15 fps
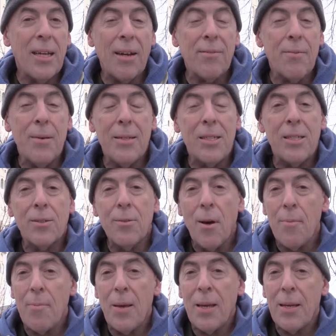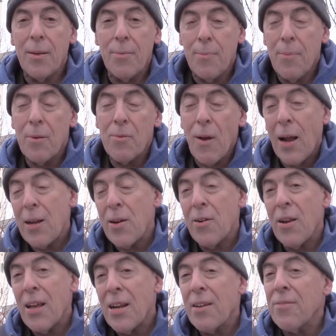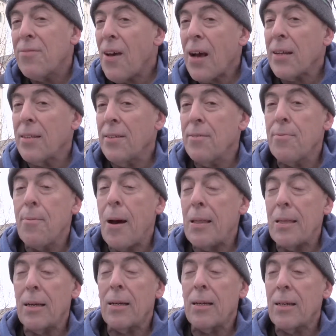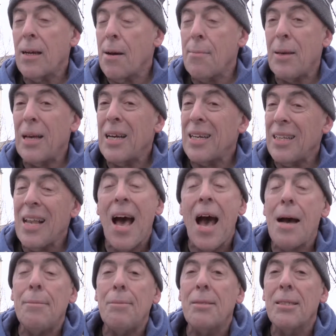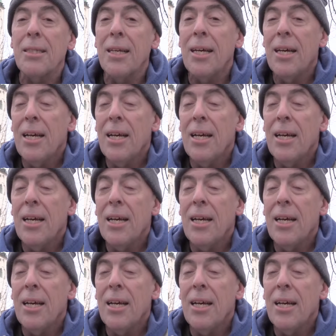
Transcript: Governments will be rendered ineffective by the coming collapse.